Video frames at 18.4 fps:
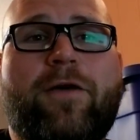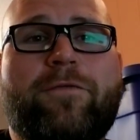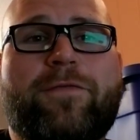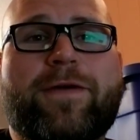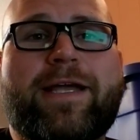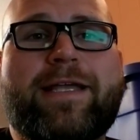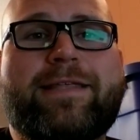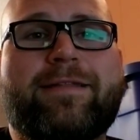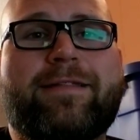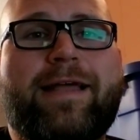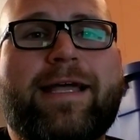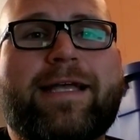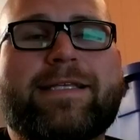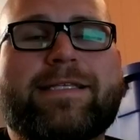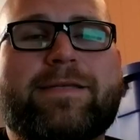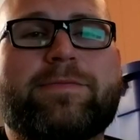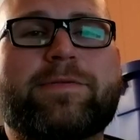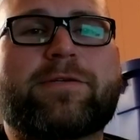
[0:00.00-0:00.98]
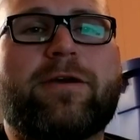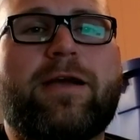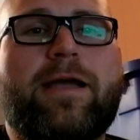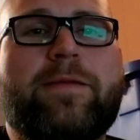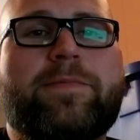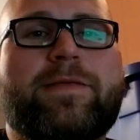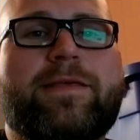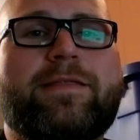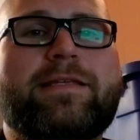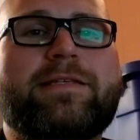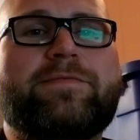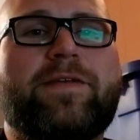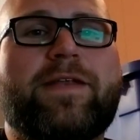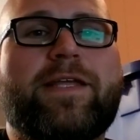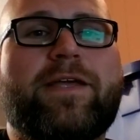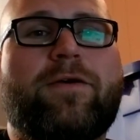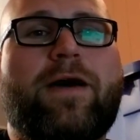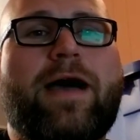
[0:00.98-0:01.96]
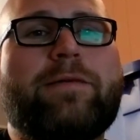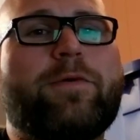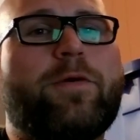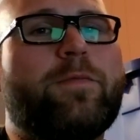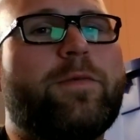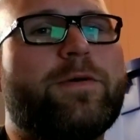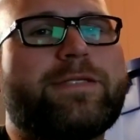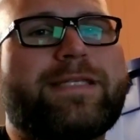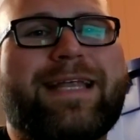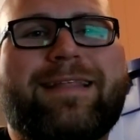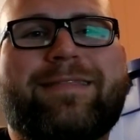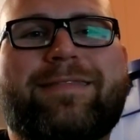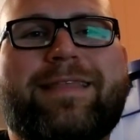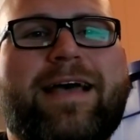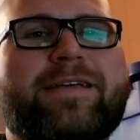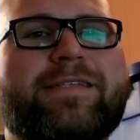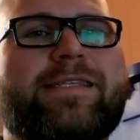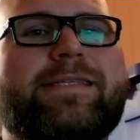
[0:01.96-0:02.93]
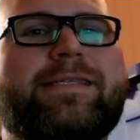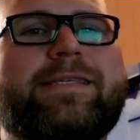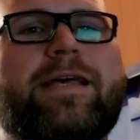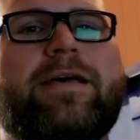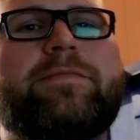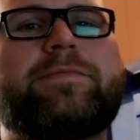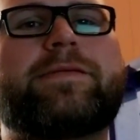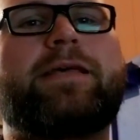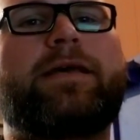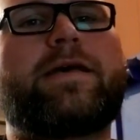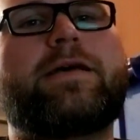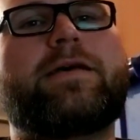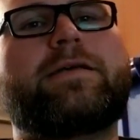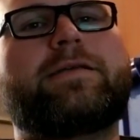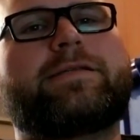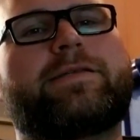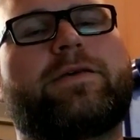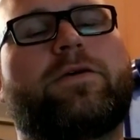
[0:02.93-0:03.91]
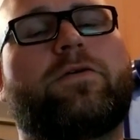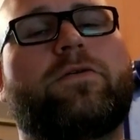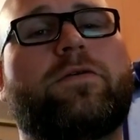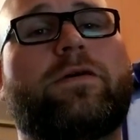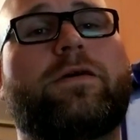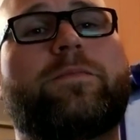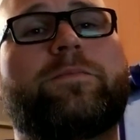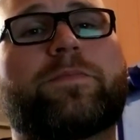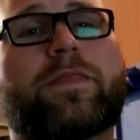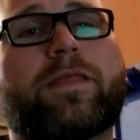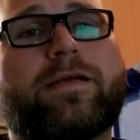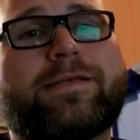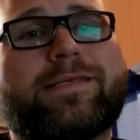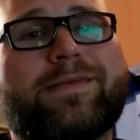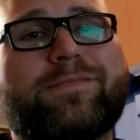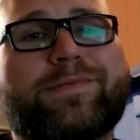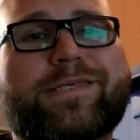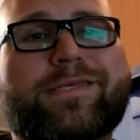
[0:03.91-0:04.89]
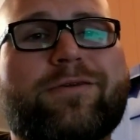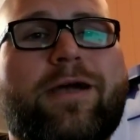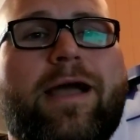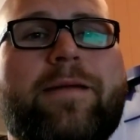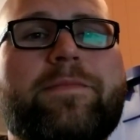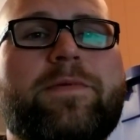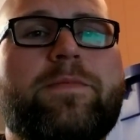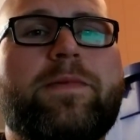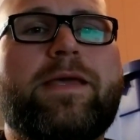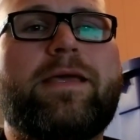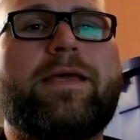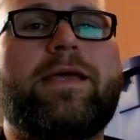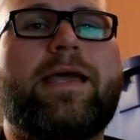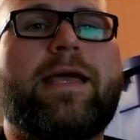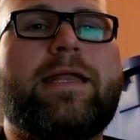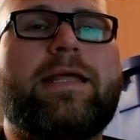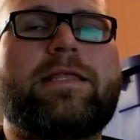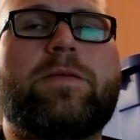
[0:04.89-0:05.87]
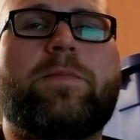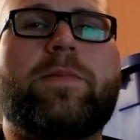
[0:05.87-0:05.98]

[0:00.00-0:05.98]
Don't forget to like and subscribe to this video. I'm almost at a thousand subs, so subscribe to me and